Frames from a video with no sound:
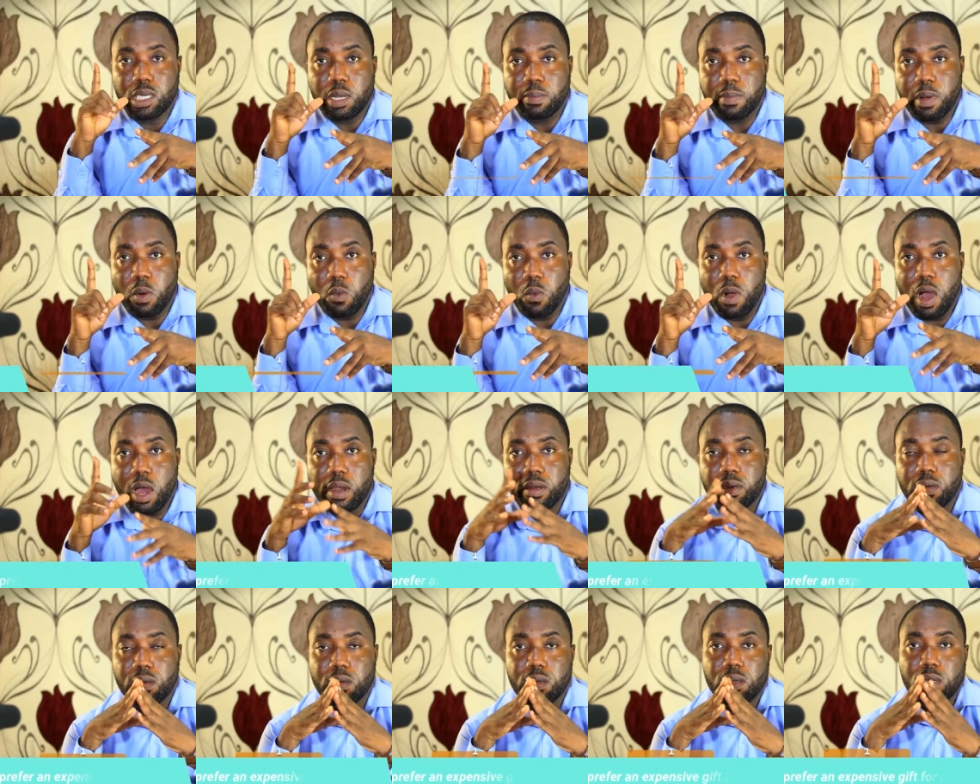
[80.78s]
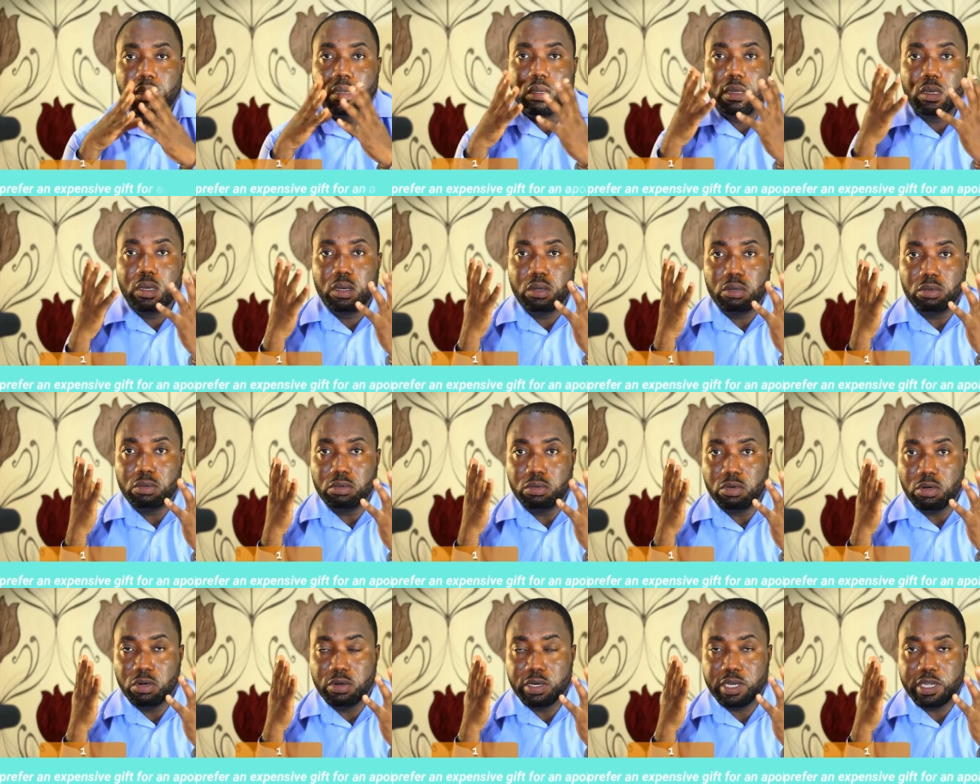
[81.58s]
Number one,
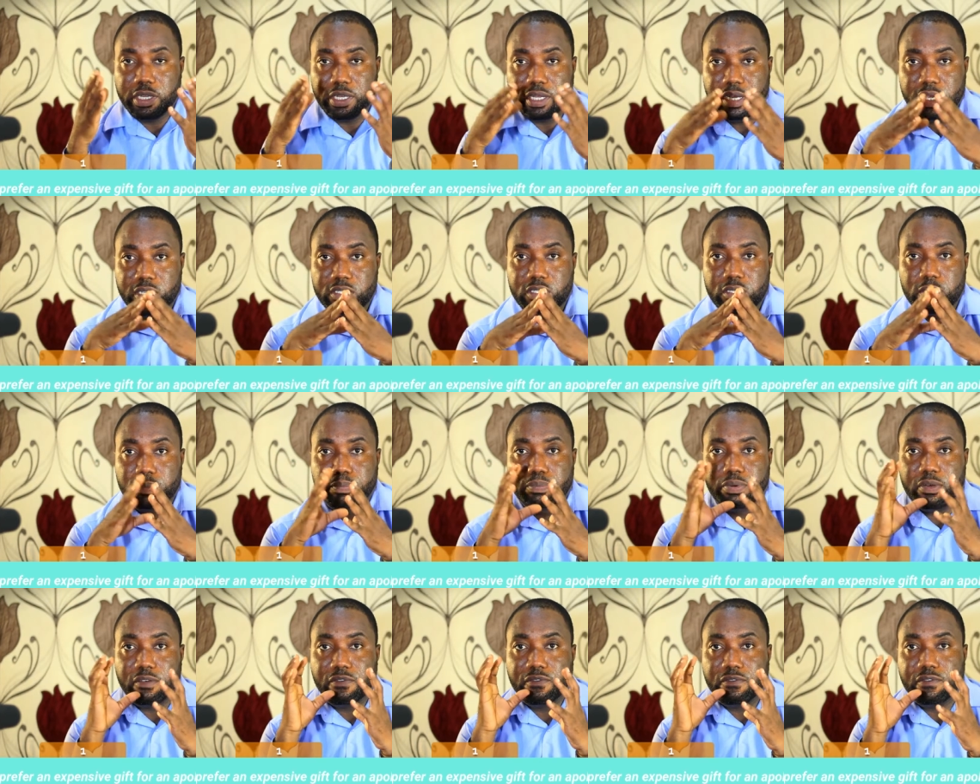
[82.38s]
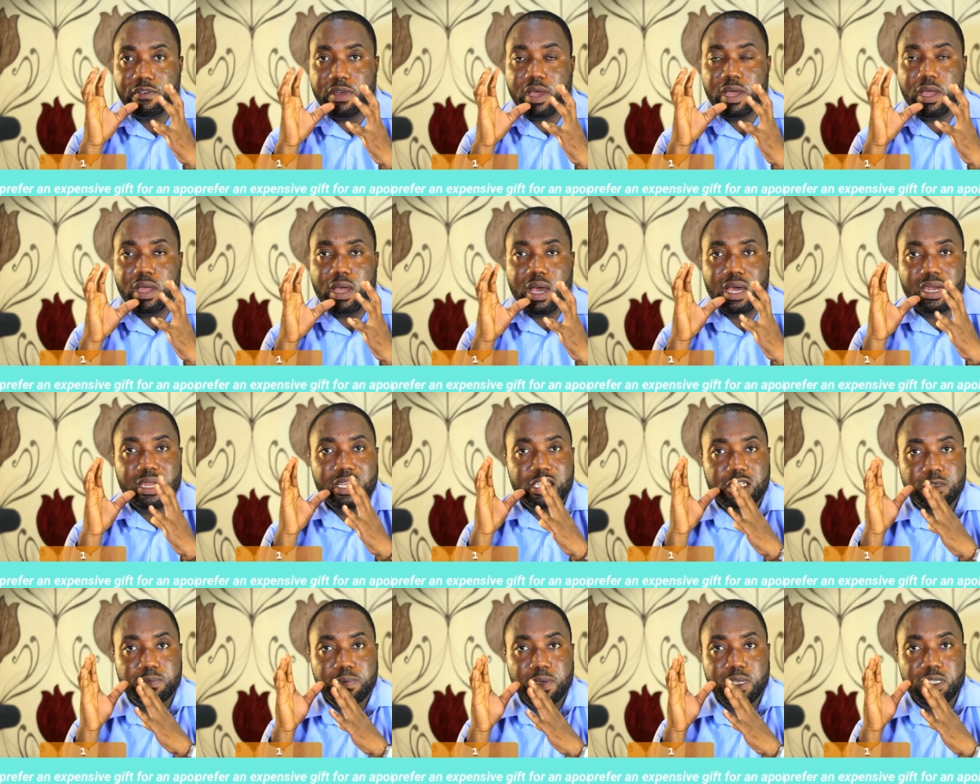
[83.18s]
gold diggers prefer an
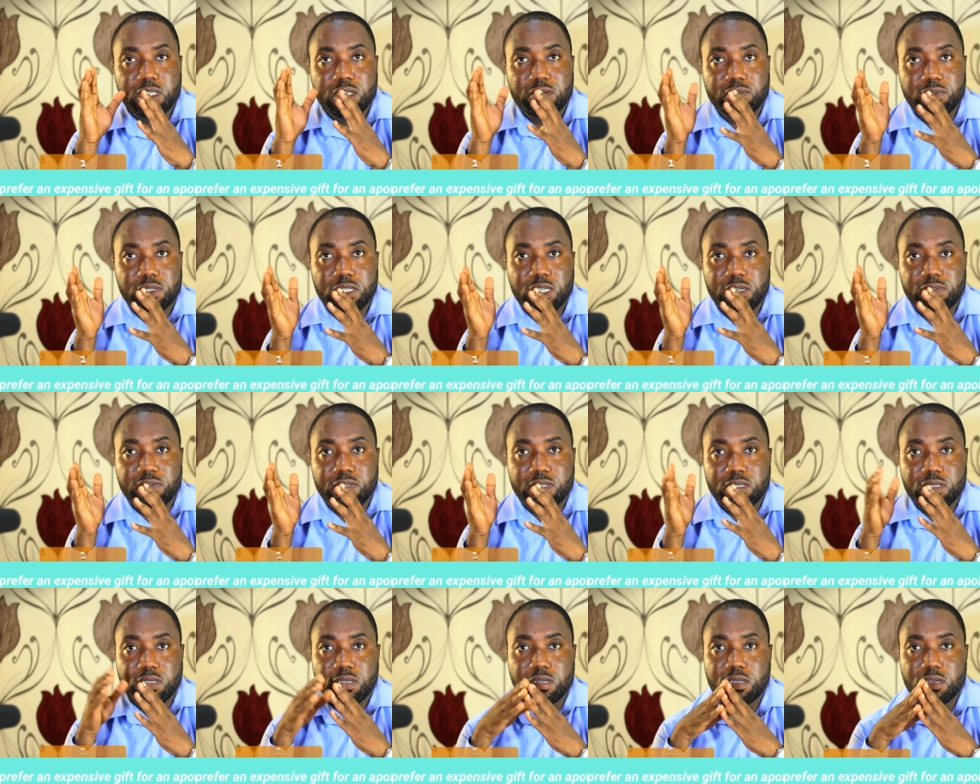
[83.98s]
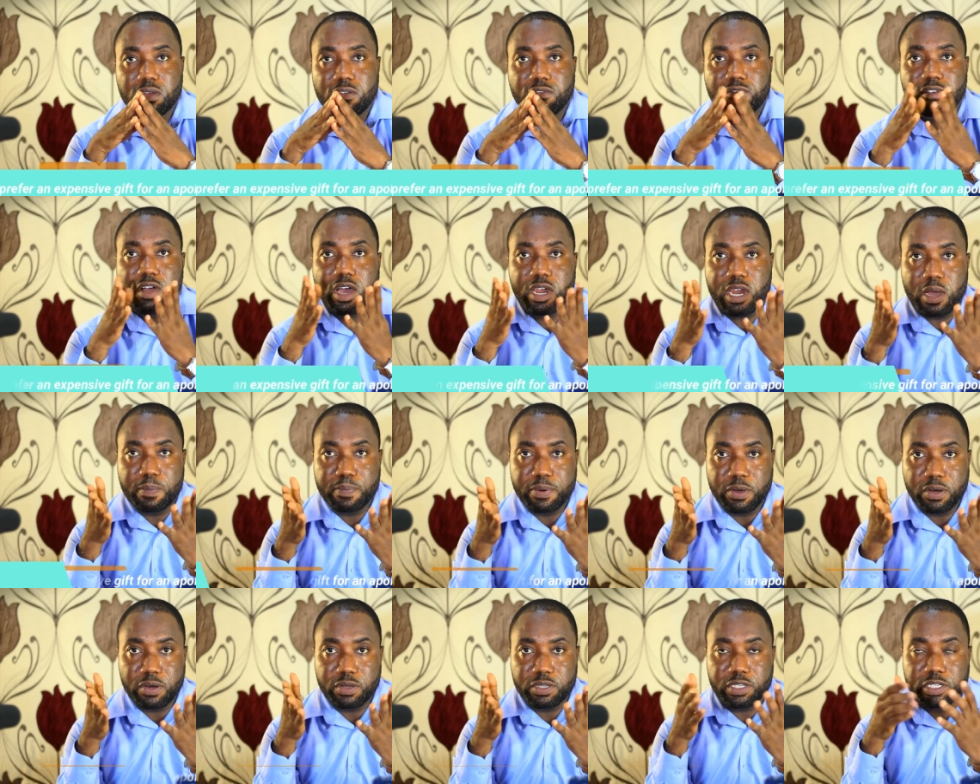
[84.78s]
expensive gift for an
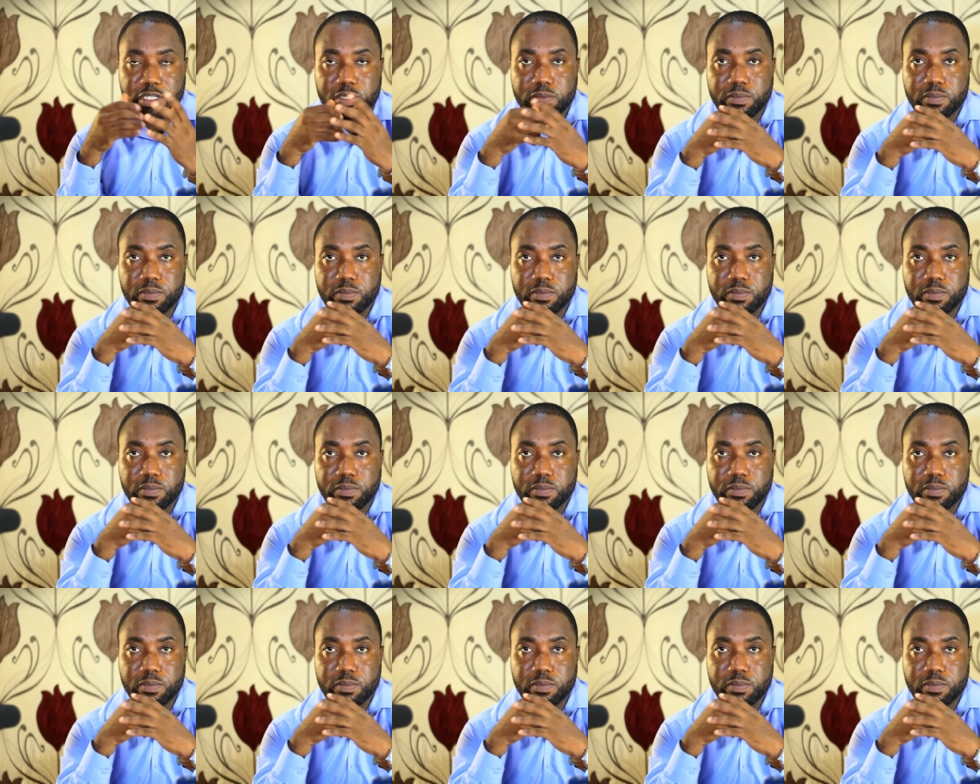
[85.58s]
apology.